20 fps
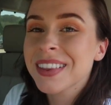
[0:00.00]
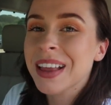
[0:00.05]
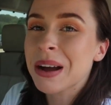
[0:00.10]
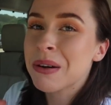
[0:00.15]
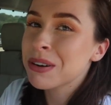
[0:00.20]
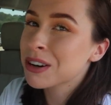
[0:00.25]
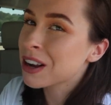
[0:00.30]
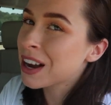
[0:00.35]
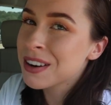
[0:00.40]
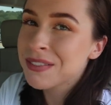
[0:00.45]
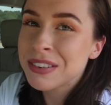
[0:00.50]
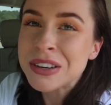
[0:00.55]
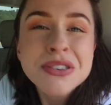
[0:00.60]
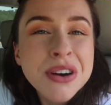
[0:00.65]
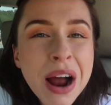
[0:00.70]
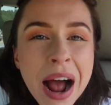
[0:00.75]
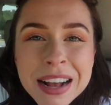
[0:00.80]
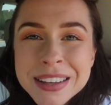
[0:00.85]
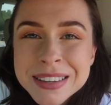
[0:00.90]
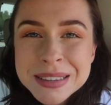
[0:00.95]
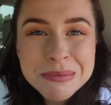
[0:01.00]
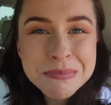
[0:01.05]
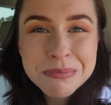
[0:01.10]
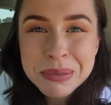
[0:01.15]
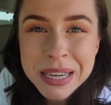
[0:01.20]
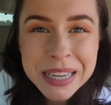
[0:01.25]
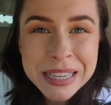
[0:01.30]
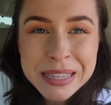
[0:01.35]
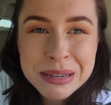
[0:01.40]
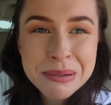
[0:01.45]
that will kind of attract some
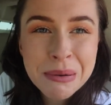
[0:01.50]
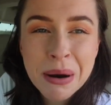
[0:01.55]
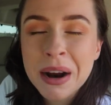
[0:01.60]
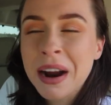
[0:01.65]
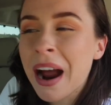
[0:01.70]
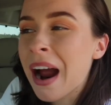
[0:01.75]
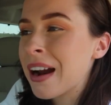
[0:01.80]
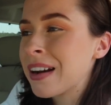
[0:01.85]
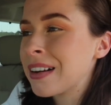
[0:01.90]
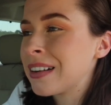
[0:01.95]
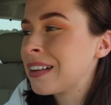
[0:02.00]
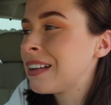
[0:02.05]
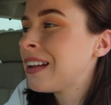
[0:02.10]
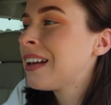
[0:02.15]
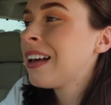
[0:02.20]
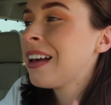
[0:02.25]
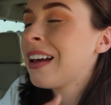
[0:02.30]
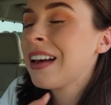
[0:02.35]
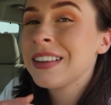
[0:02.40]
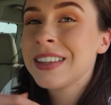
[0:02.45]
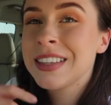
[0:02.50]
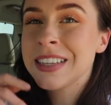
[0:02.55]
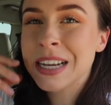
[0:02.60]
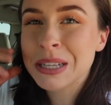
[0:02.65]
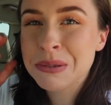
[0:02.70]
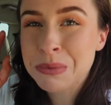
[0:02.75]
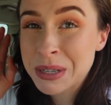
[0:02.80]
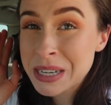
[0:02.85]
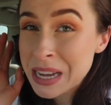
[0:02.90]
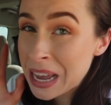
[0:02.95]
bees to our garden, seeing
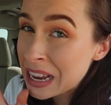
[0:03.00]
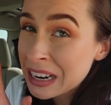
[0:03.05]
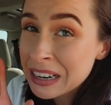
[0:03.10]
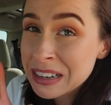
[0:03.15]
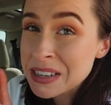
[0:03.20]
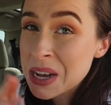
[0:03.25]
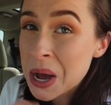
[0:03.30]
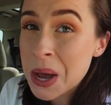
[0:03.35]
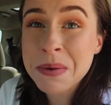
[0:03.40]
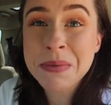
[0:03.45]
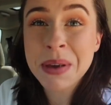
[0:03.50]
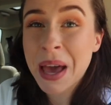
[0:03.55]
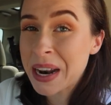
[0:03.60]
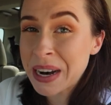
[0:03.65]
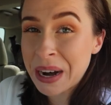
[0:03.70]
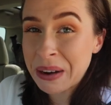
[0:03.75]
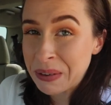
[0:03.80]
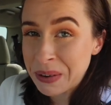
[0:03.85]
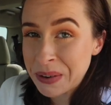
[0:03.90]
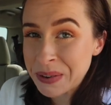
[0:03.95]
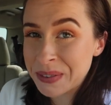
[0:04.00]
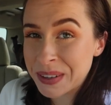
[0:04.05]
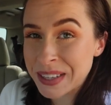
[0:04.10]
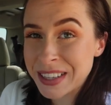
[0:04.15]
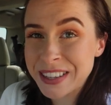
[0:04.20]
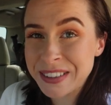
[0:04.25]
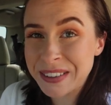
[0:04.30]
as we're taking our time getting our own one